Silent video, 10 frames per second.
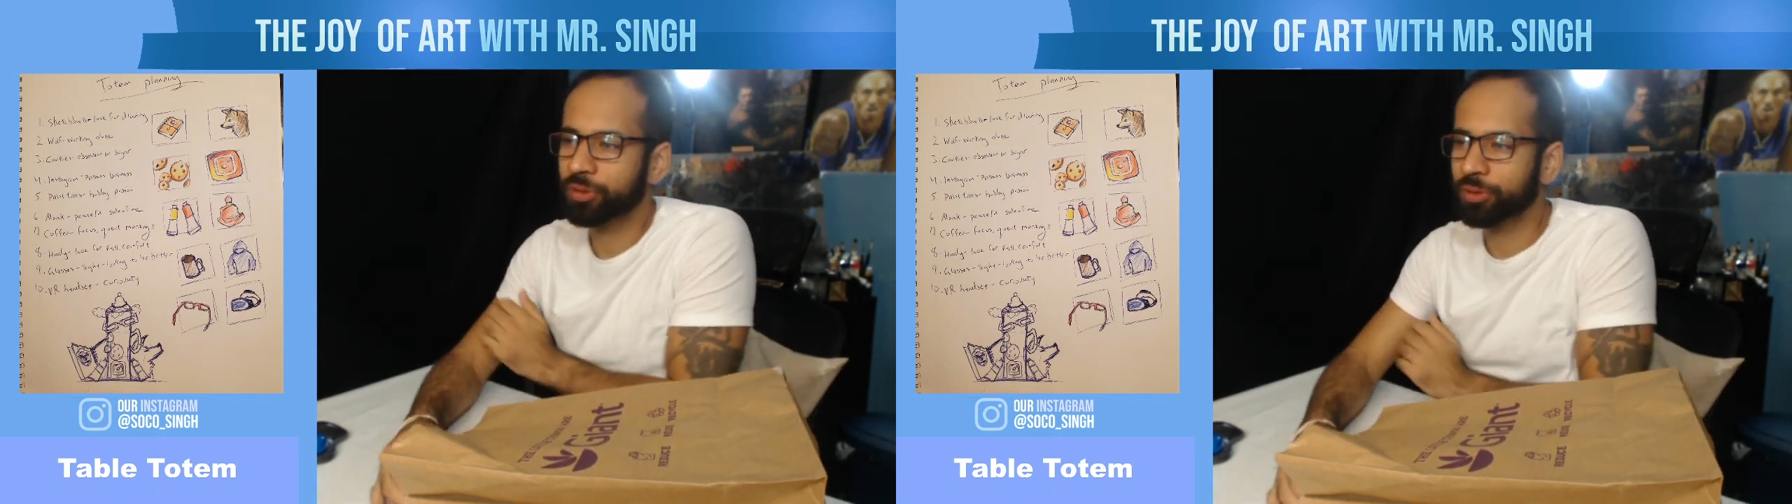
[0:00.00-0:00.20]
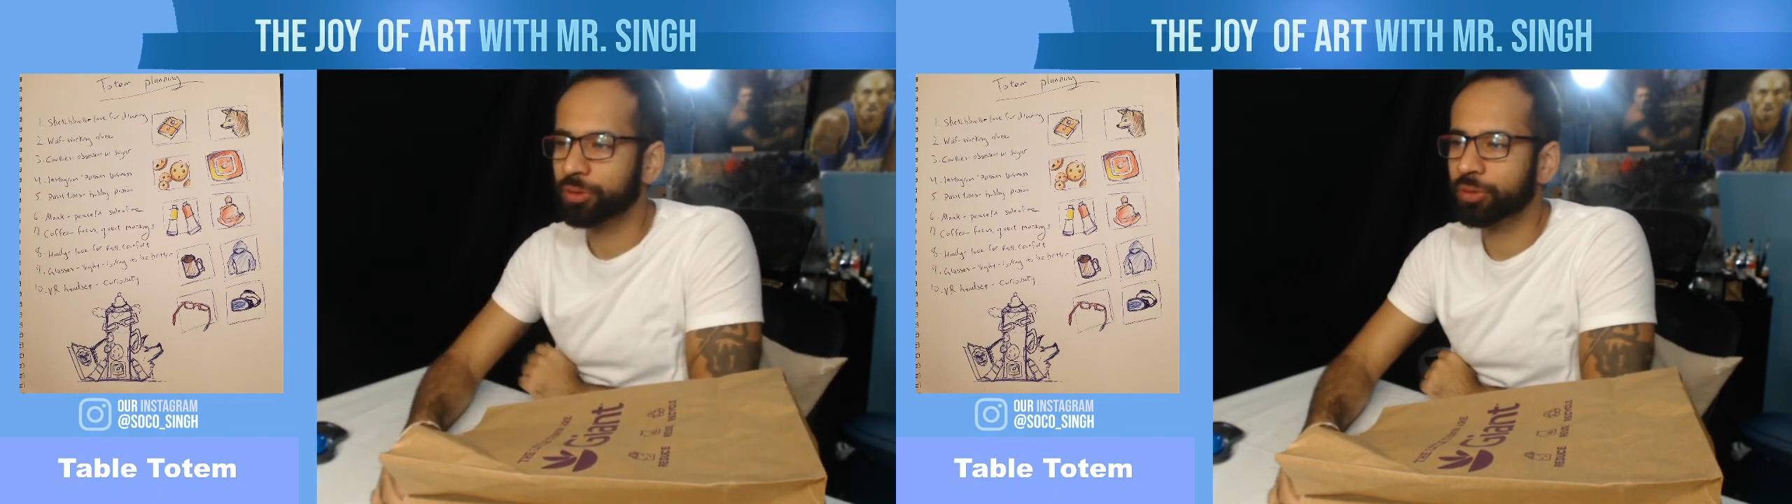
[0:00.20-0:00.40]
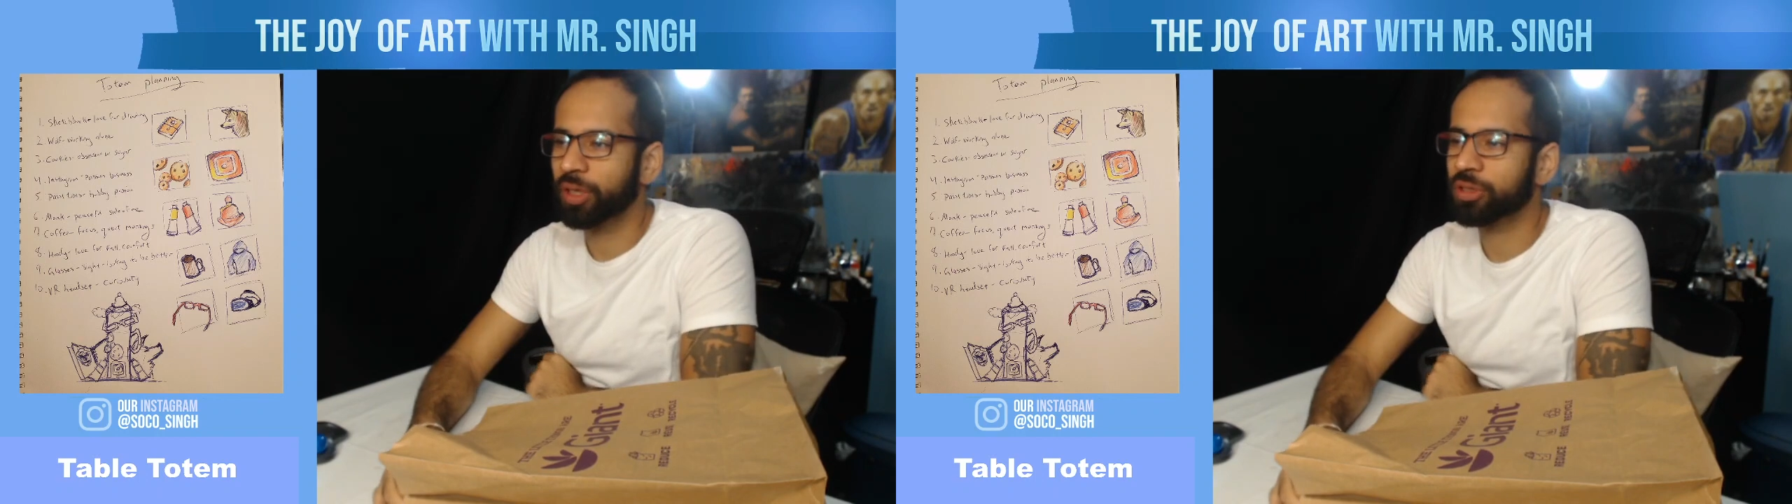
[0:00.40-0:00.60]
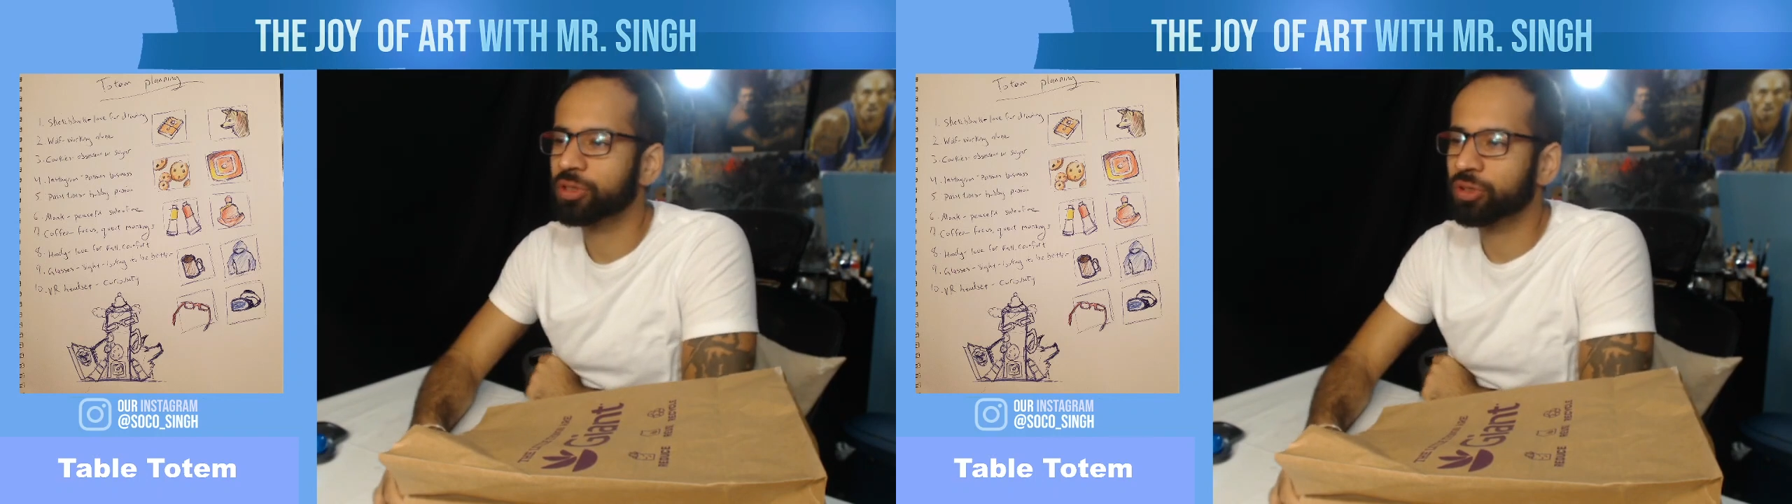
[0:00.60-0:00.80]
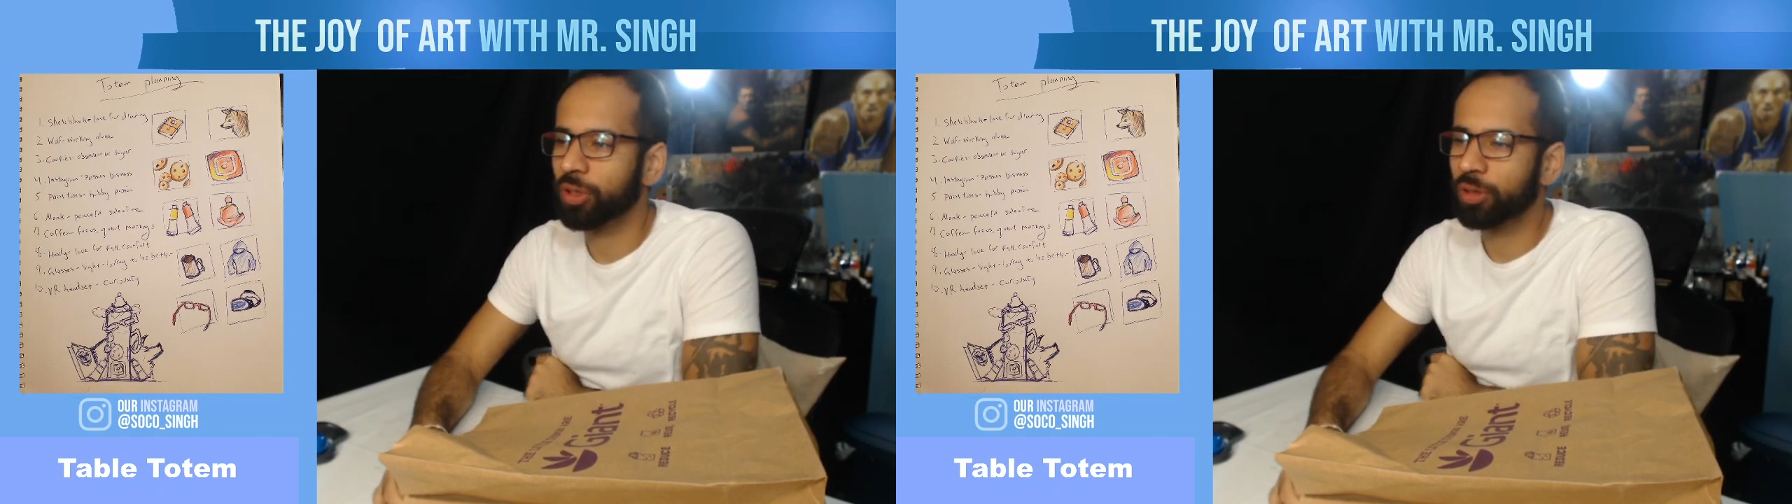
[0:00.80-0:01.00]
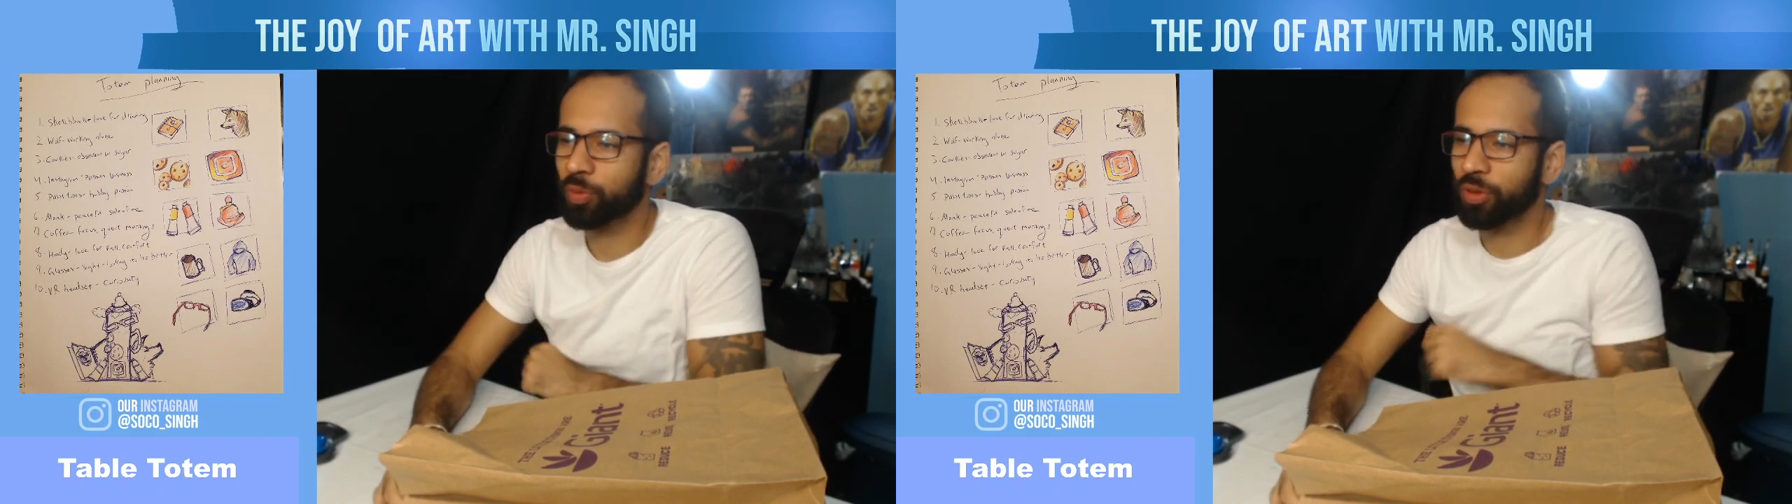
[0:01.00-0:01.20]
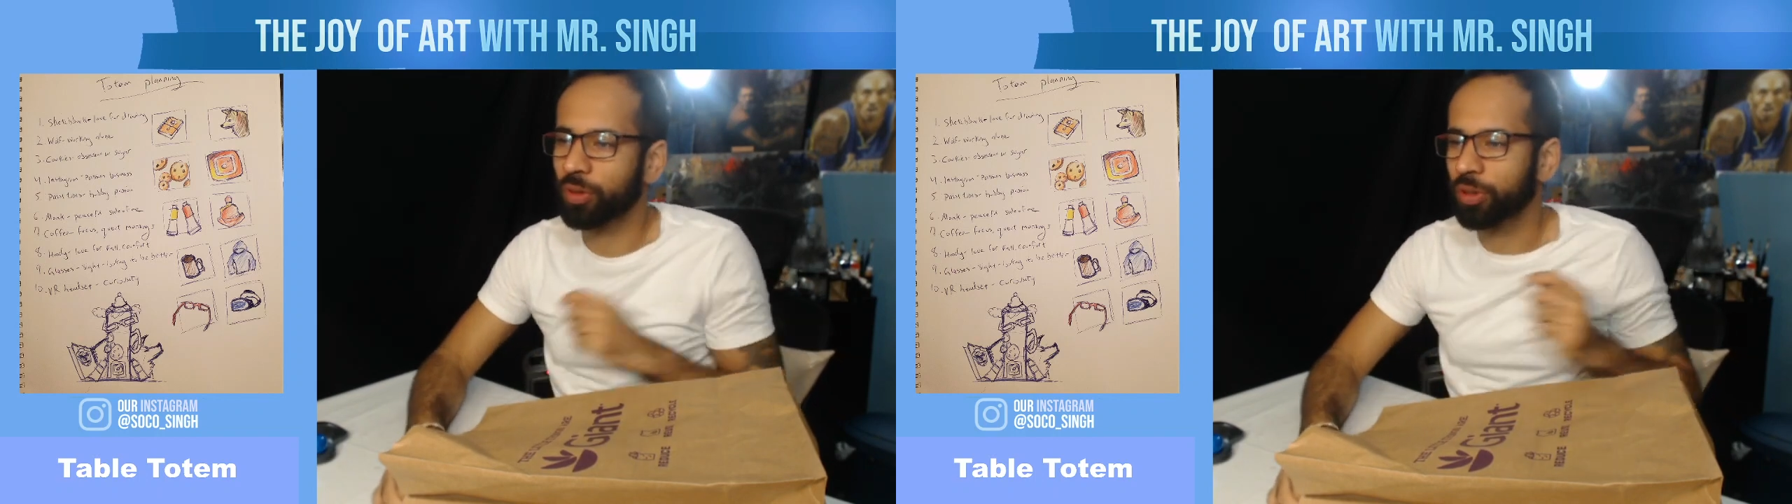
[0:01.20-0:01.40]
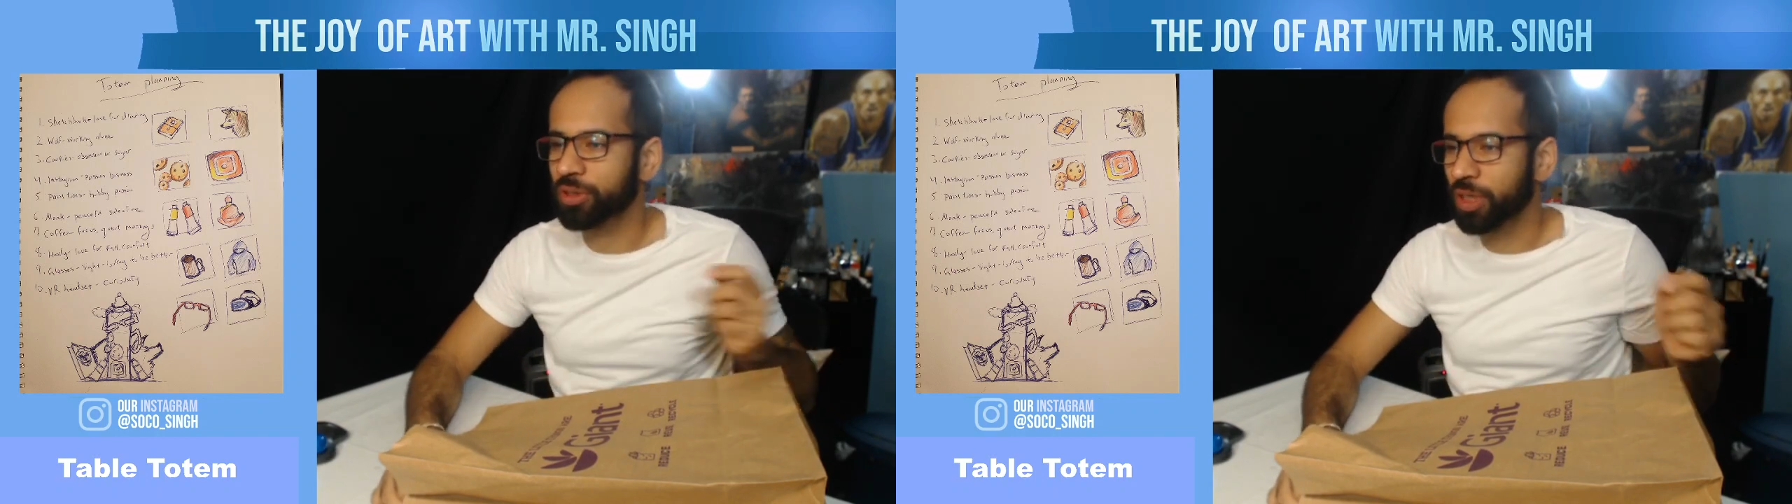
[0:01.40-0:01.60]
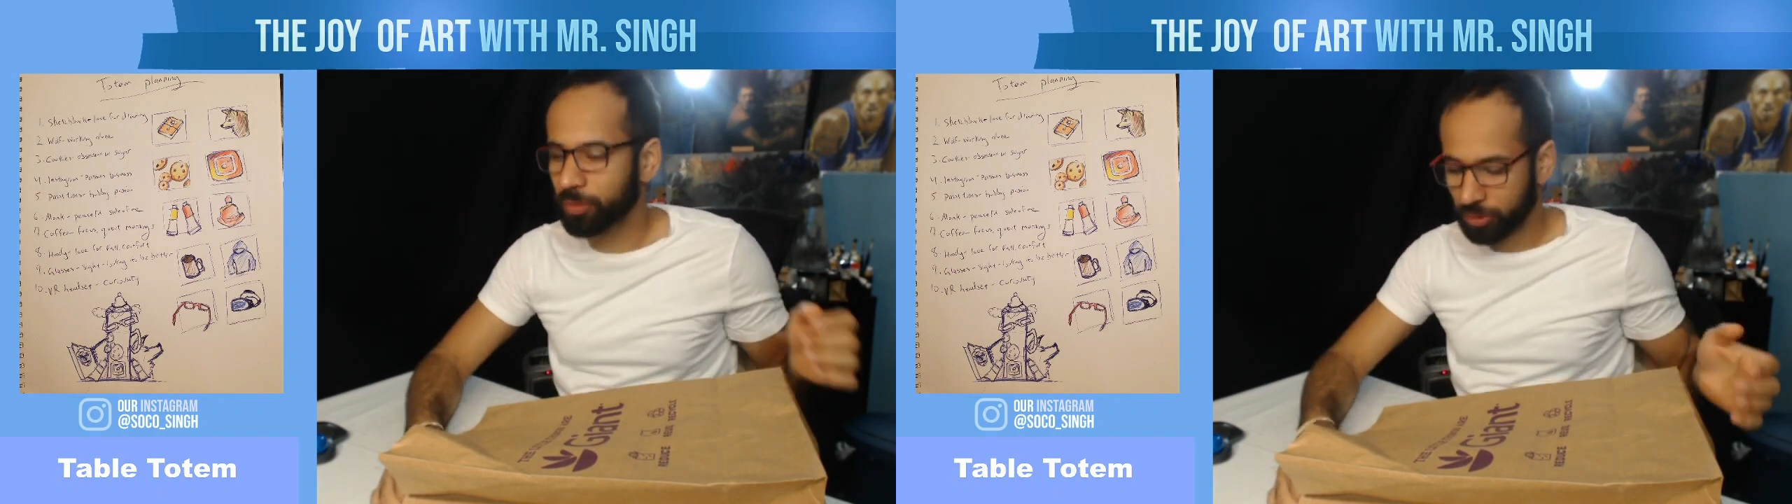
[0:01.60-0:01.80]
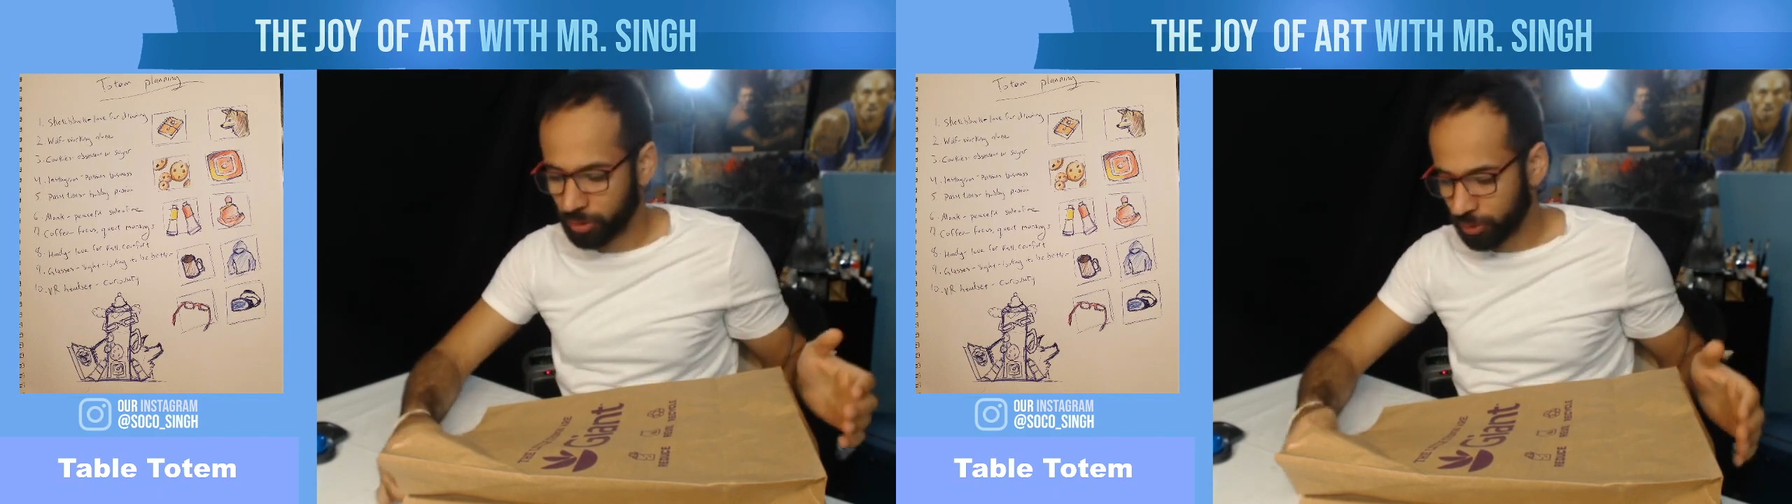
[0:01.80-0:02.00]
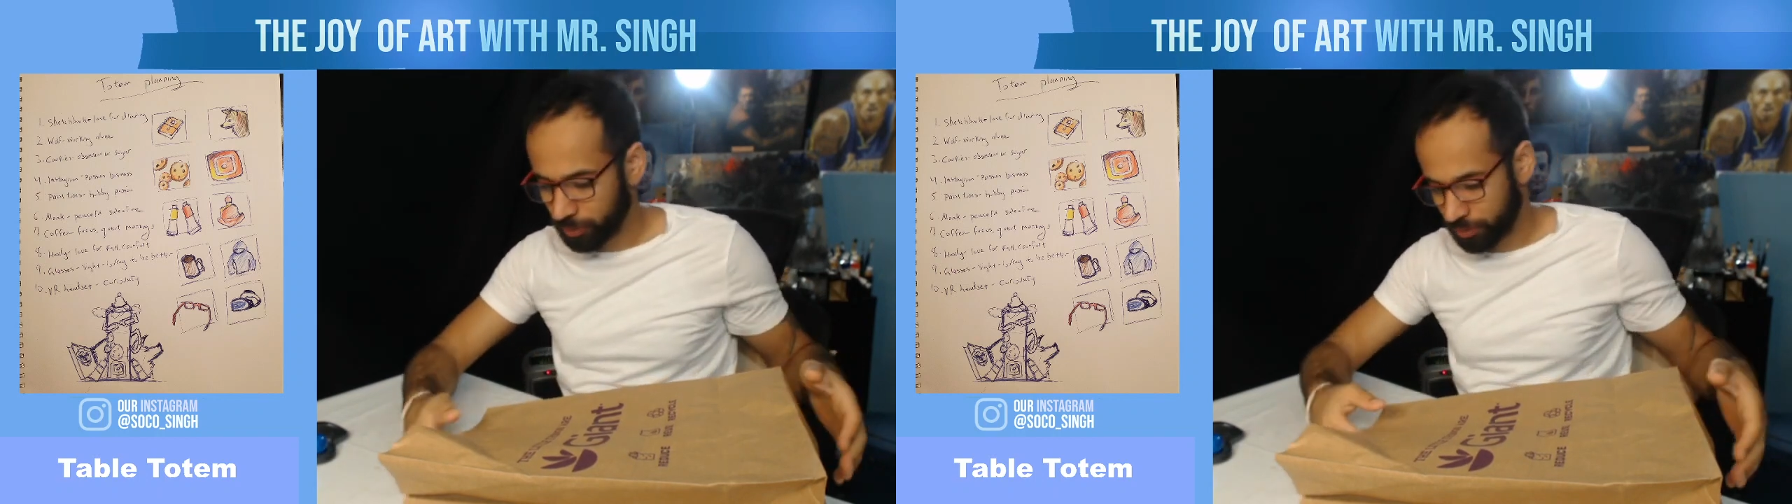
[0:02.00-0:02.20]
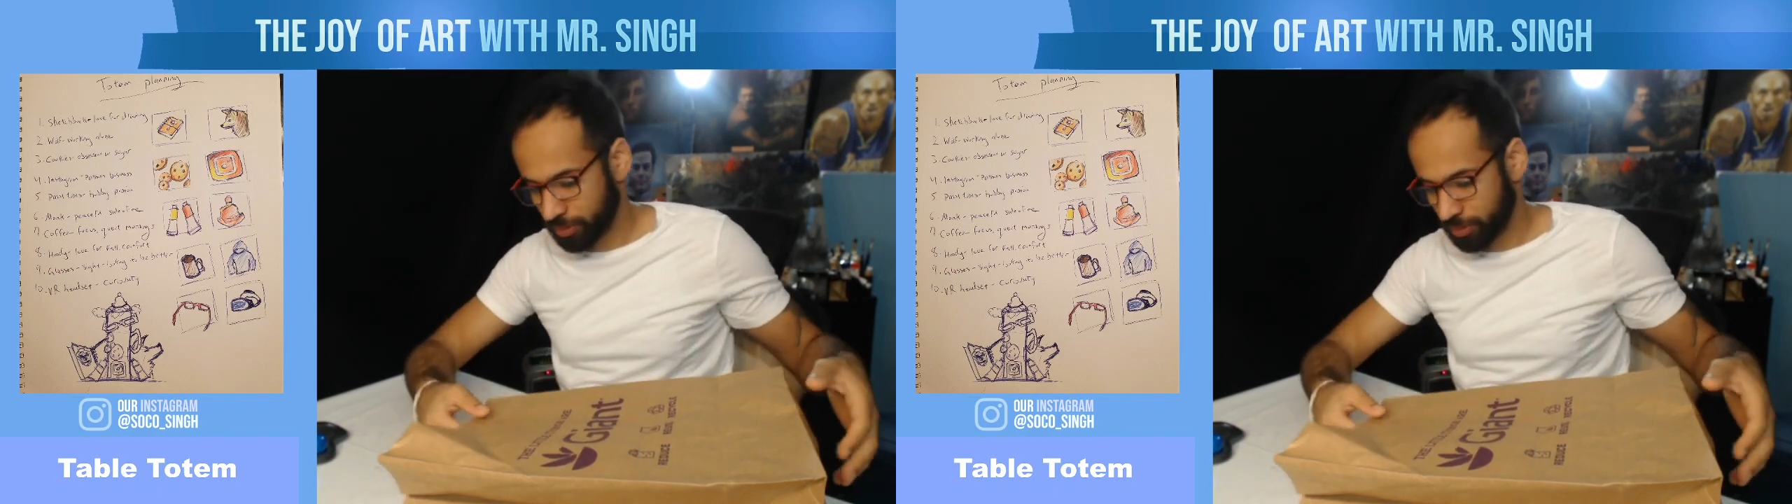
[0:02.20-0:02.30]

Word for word: to get started with our table totem